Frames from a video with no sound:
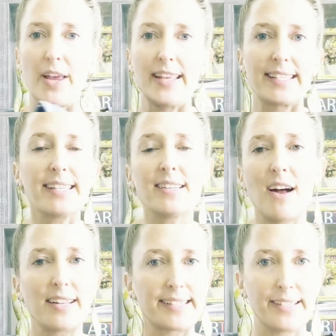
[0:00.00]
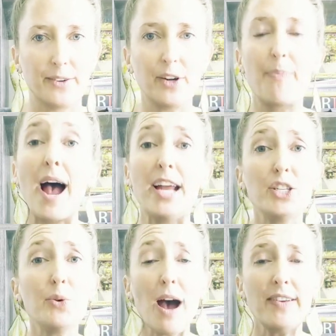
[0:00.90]
Okay, this is not silk, but I
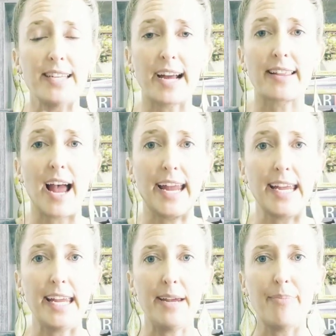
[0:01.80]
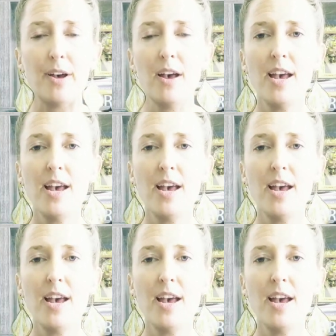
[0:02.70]
do have a deck that I keep.